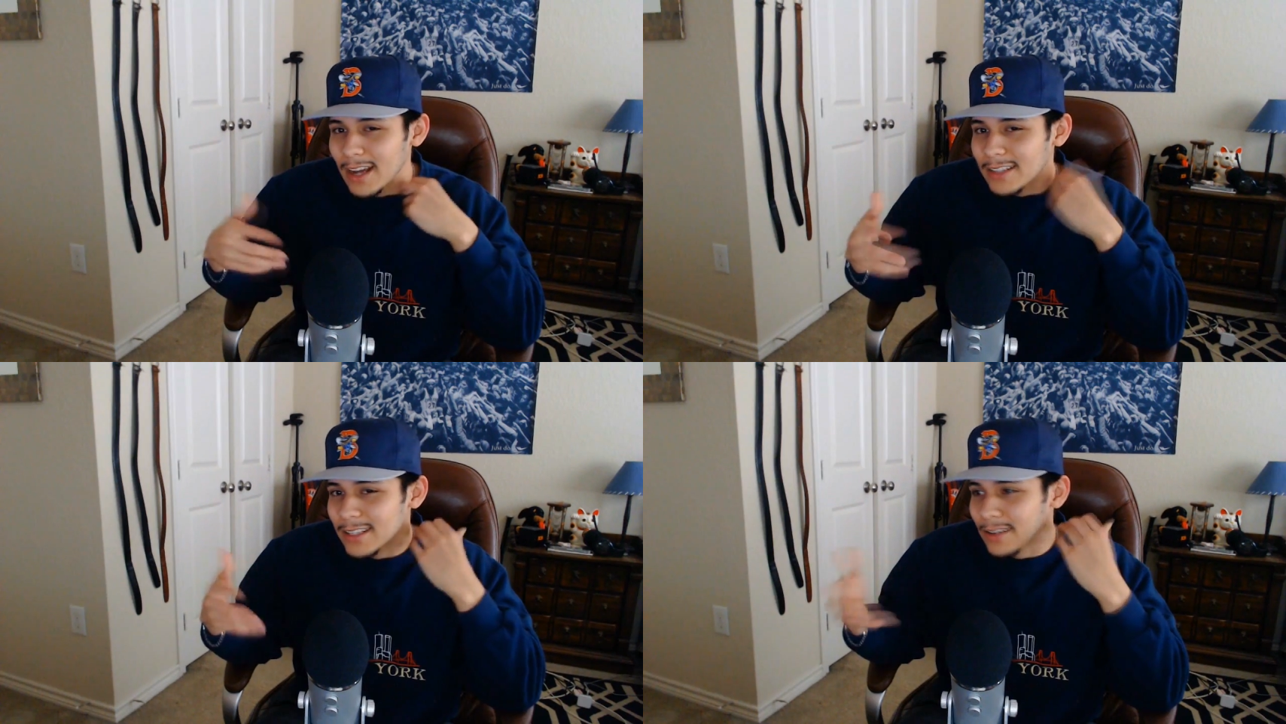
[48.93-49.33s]

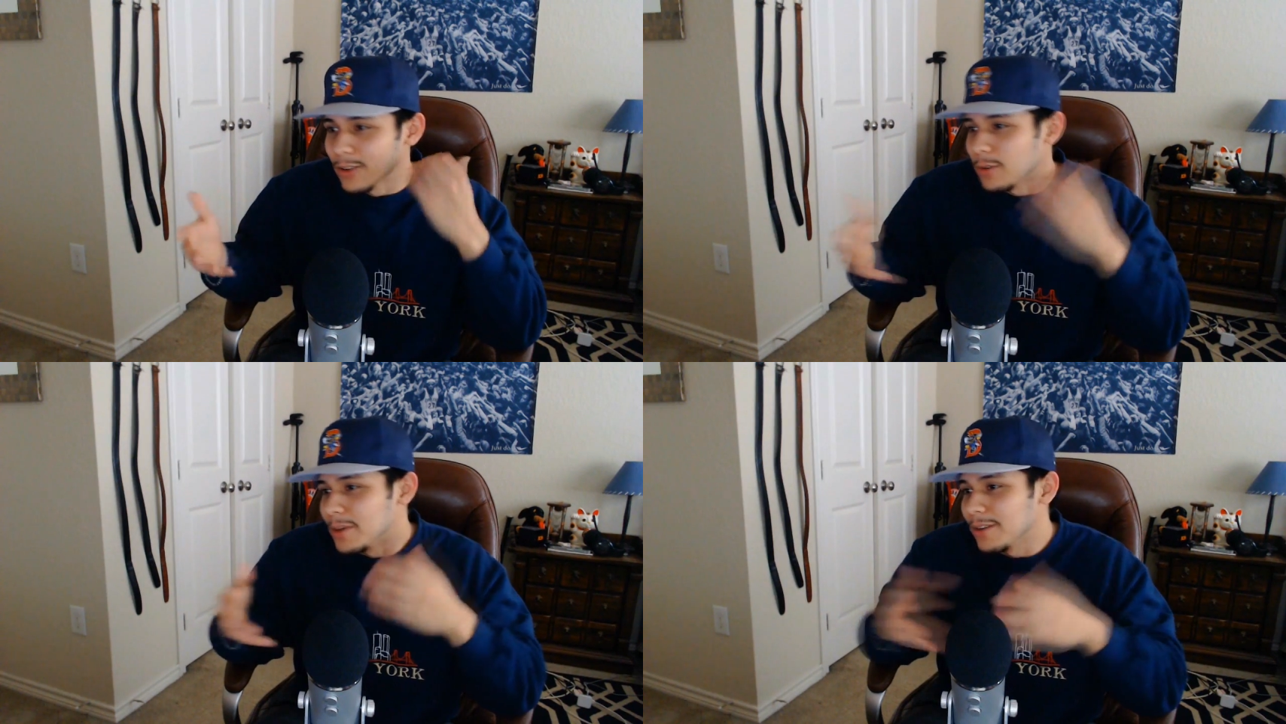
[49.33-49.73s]
I did a
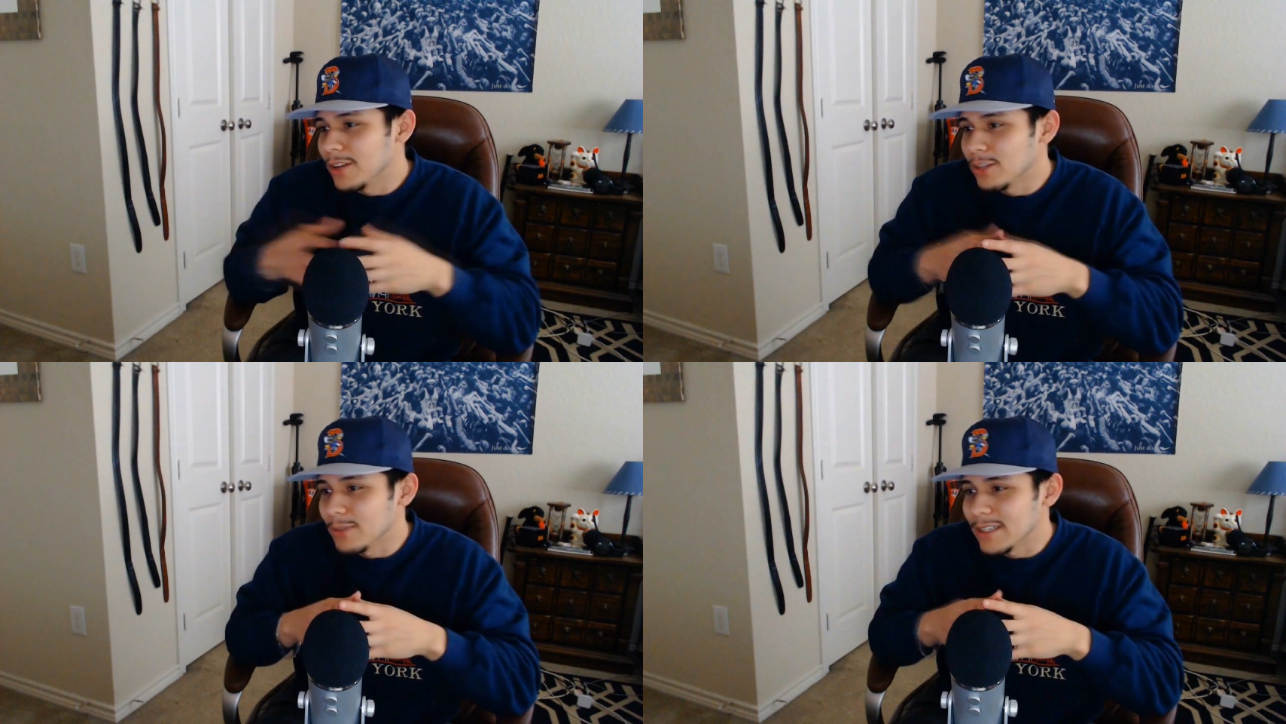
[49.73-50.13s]
little bit of
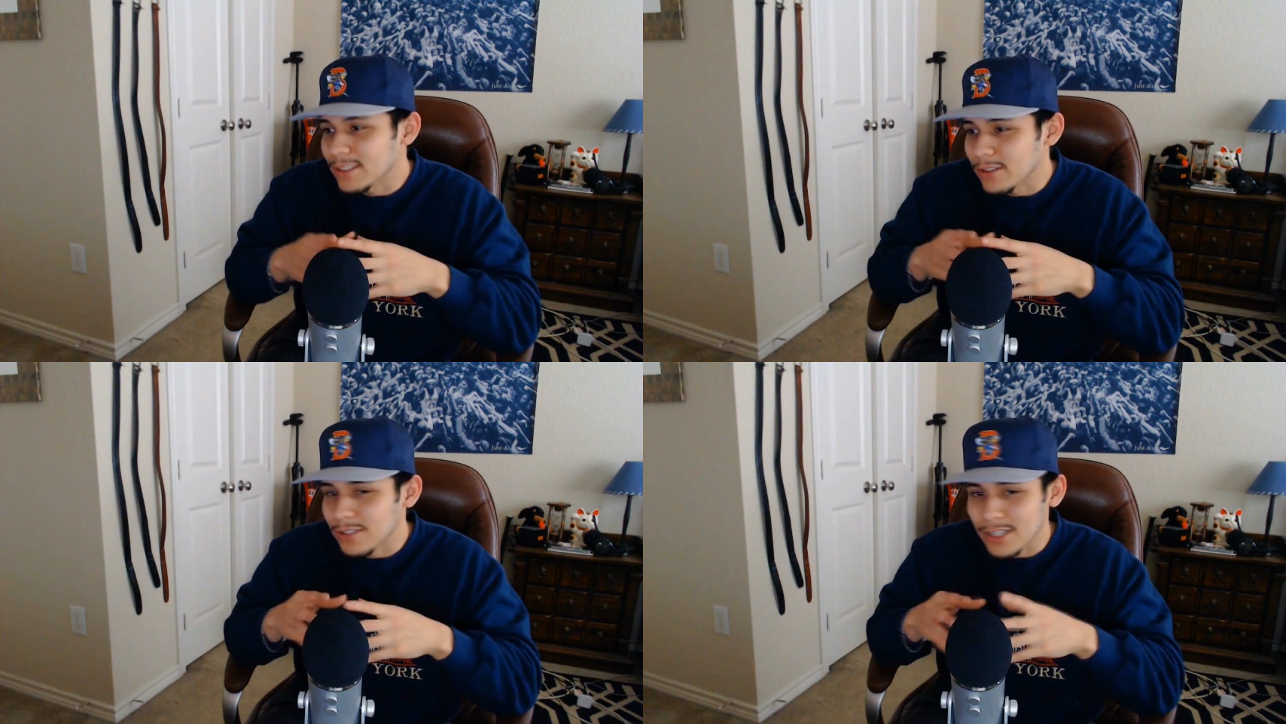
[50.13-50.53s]
other
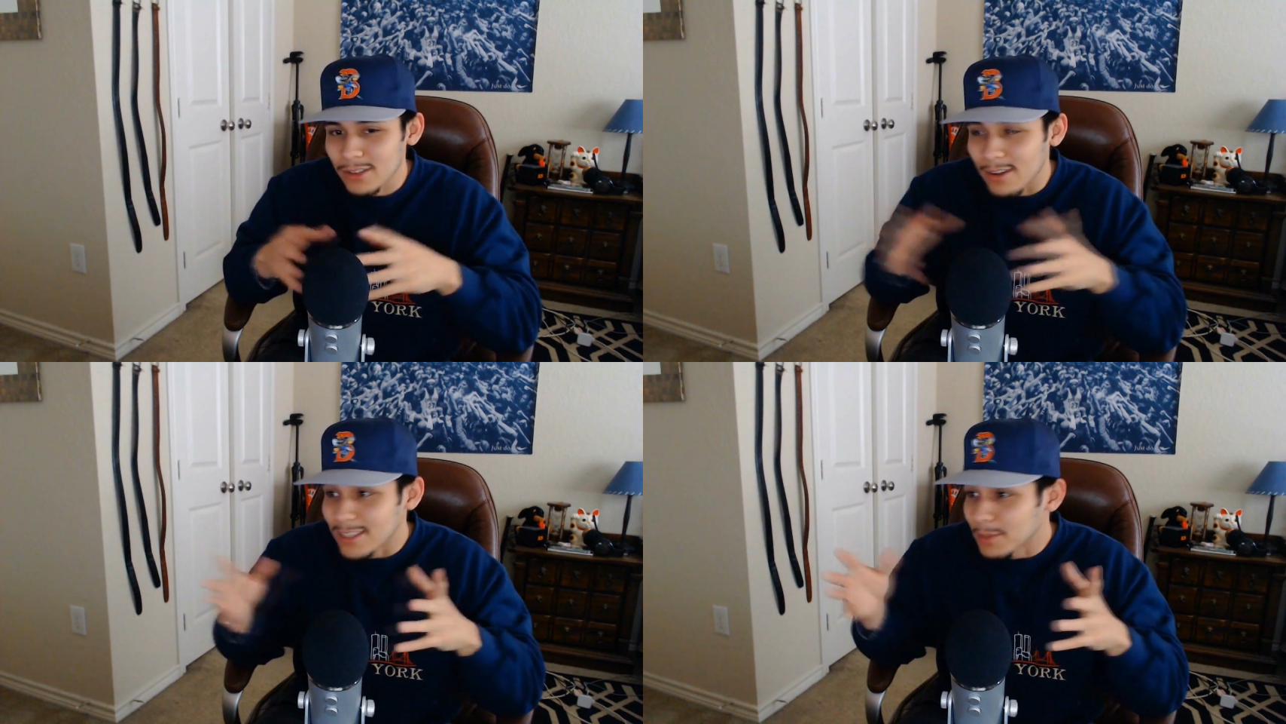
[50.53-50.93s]
research. I
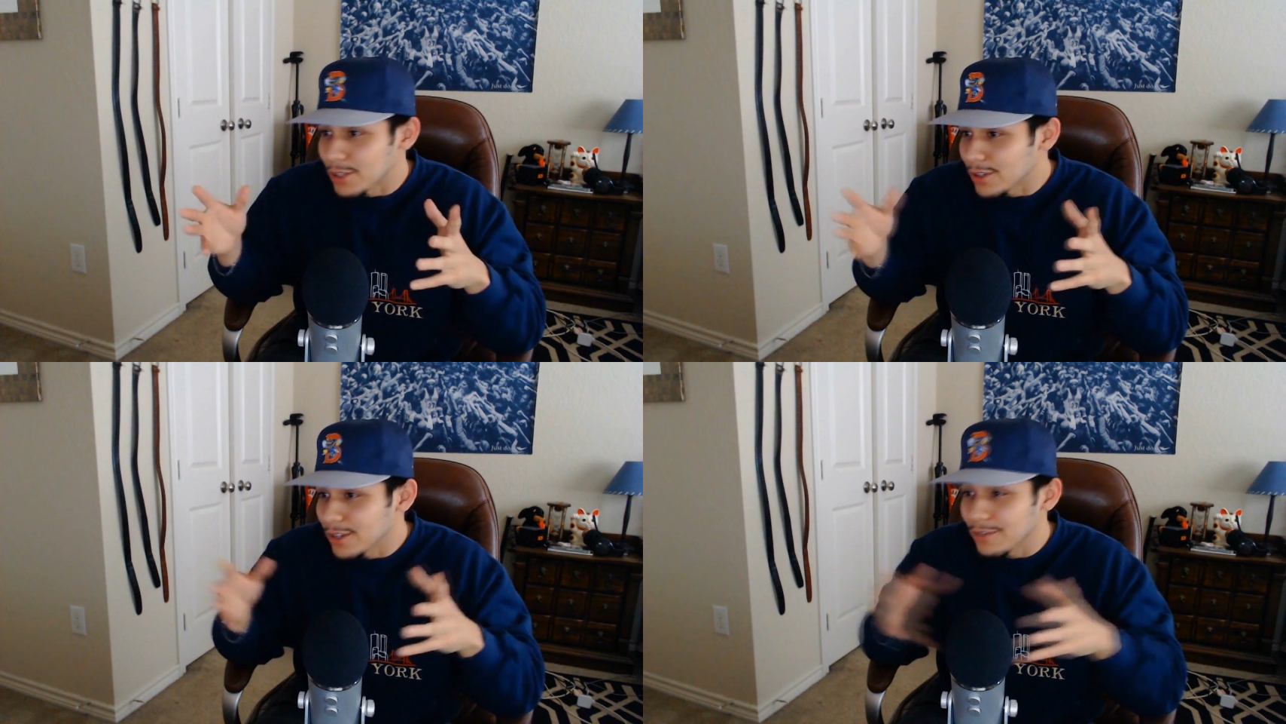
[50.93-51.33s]
saw some
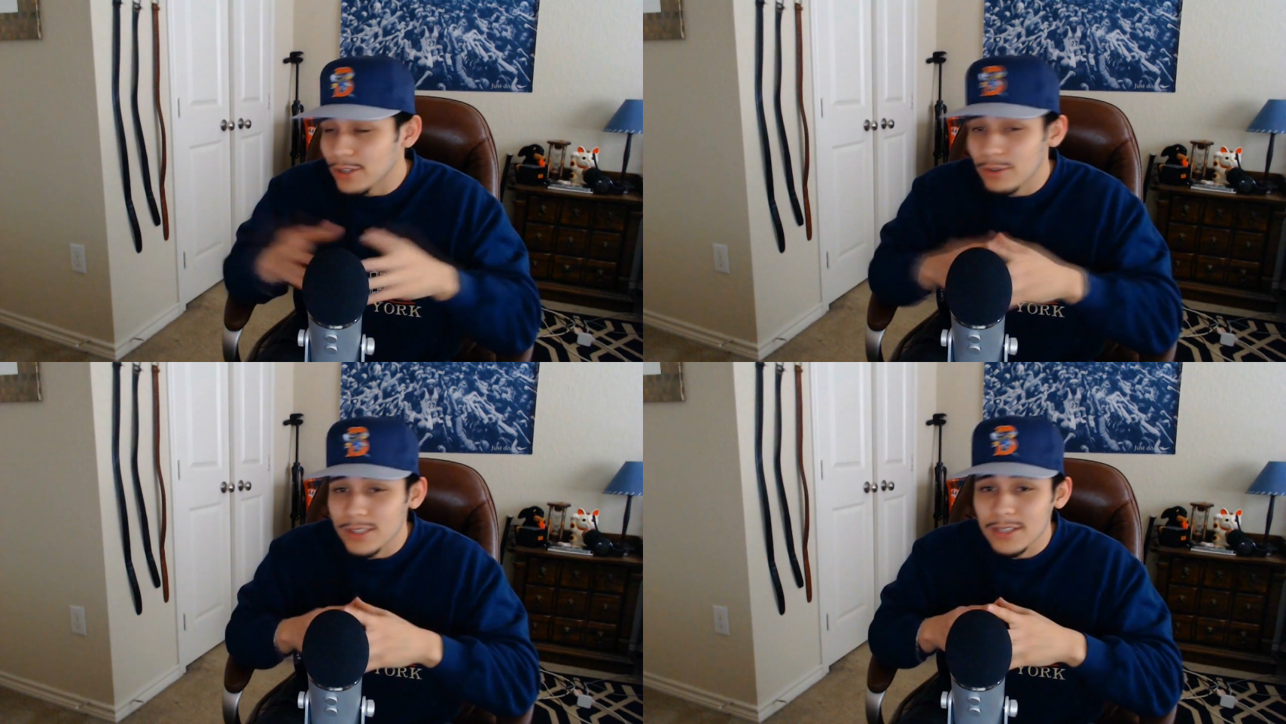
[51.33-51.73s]
other interviews,